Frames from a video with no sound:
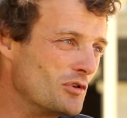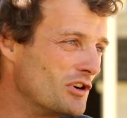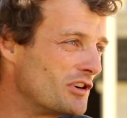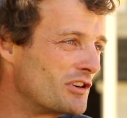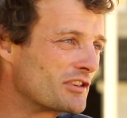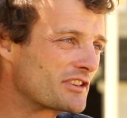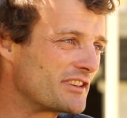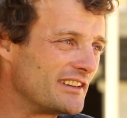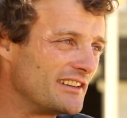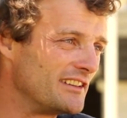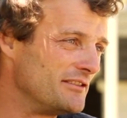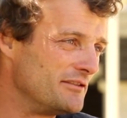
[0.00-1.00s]
work
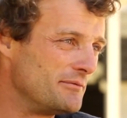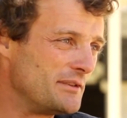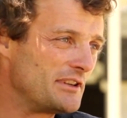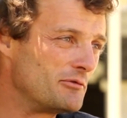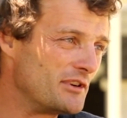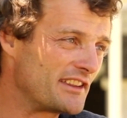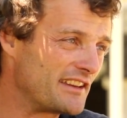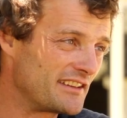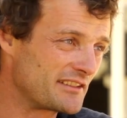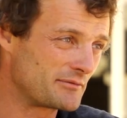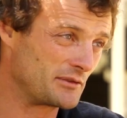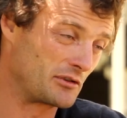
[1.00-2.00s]
and be with
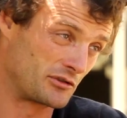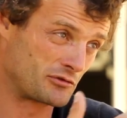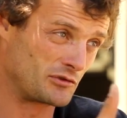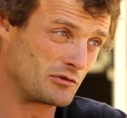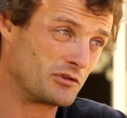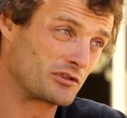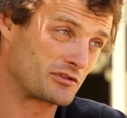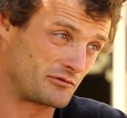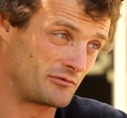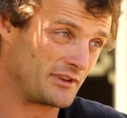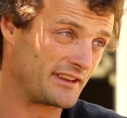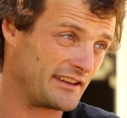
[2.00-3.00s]
he, because we was
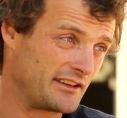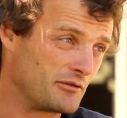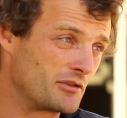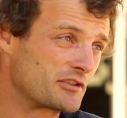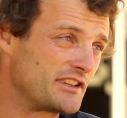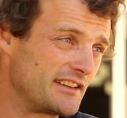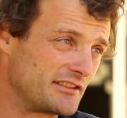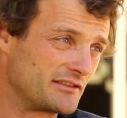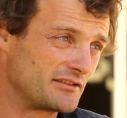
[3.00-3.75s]
with he working on